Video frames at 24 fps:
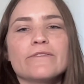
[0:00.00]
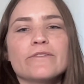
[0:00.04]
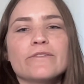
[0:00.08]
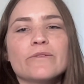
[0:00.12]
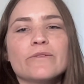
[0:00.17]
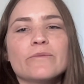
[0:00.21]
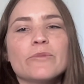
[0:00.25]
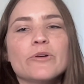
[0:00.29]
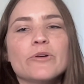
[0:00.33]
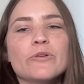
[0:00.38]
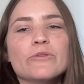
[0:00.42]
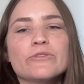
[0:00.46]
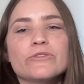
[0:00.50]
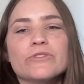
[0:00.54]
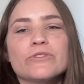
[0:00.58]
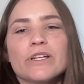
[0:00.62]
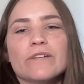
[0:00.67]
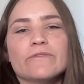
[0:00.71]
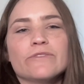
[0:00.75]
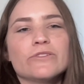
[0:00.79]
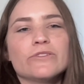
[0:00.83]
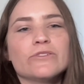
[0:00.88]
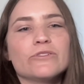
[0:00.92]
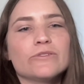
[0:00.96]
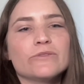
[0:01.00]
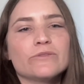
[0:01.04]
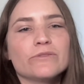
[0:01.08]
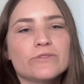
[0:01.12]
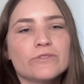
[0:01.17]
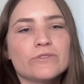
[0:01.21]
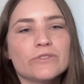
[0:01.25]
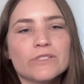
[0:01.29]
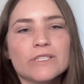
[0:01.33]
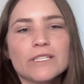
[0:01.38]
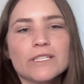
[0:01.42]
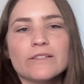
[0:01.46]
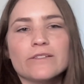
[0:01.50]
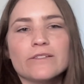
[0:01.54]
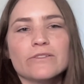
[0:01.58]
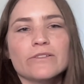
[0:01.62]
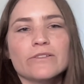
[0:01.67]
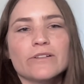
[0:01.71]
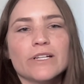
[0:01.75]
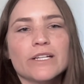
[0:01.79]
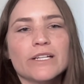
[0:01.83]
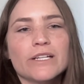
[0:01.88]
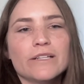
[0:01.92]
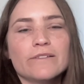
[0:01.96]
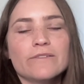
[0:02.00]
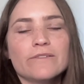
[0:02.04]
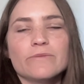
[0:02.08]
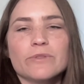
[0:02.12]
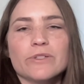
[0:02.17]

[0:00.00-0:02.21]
The most you have to do is just integrate